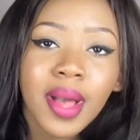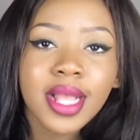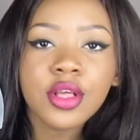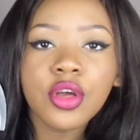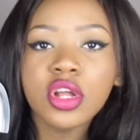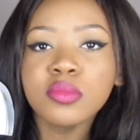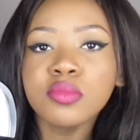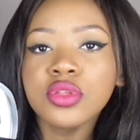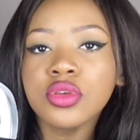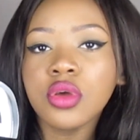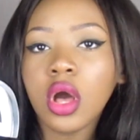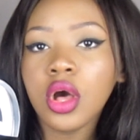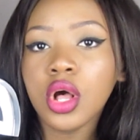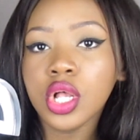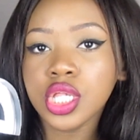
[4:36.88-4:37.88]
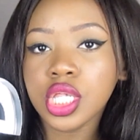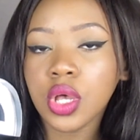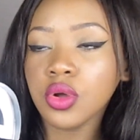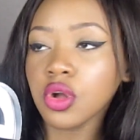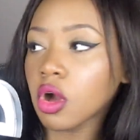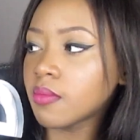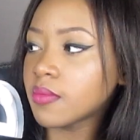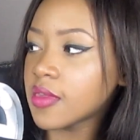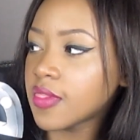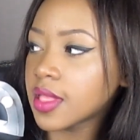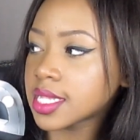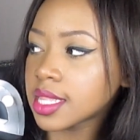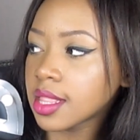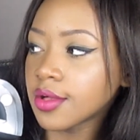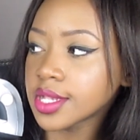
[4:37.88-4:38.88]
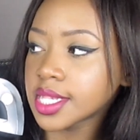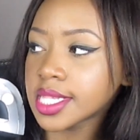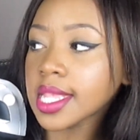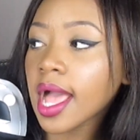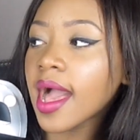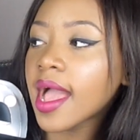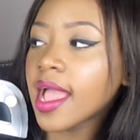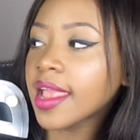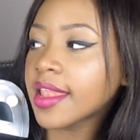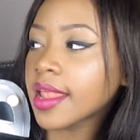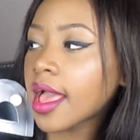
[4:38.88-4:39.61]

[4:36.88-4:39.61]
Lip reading: My godmother also got me this little sign,